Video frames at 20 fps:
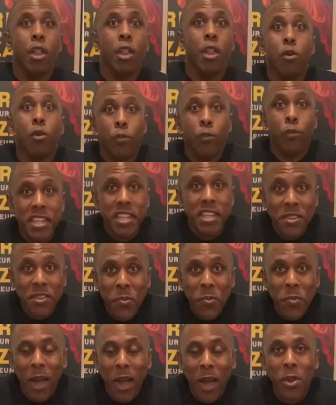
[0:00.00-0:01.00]
The
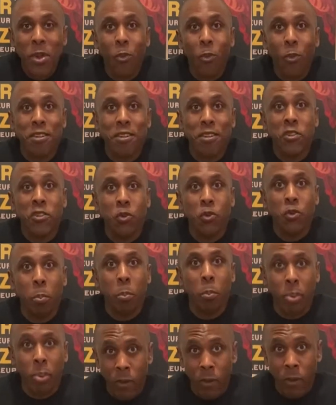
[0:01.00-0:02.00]
reason why we want to
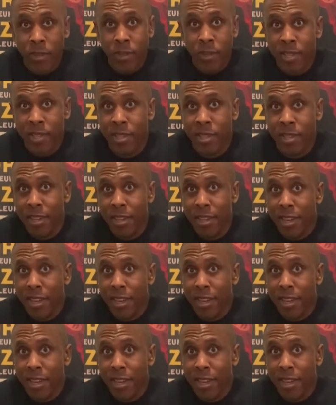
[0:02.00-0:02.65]
pulse